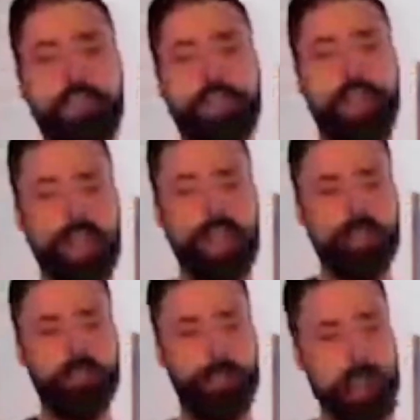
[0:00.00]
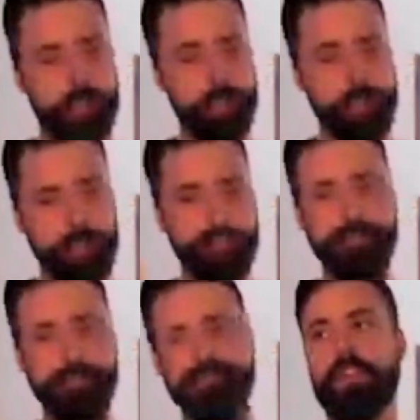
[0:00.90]
to be a drag
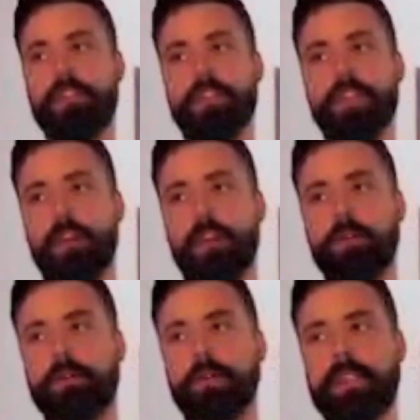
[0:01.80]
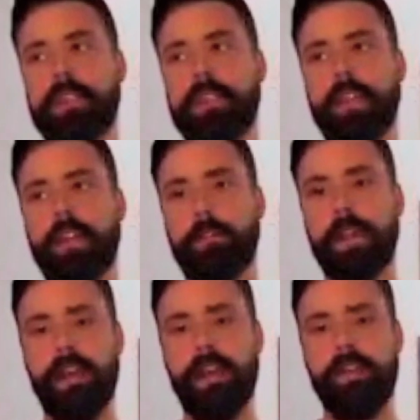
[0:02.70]
queen. Doing the show was a
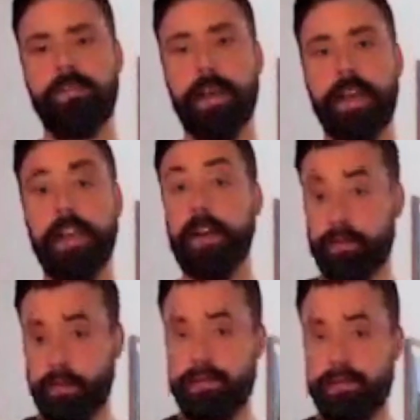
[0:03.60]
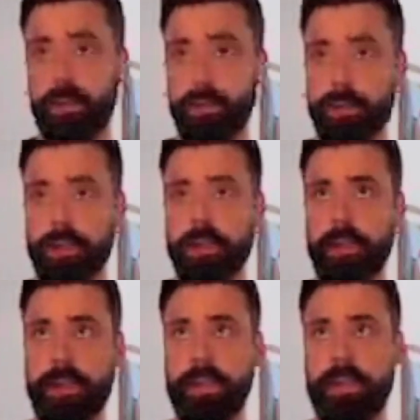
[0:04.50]
little bit out of my comfort zone.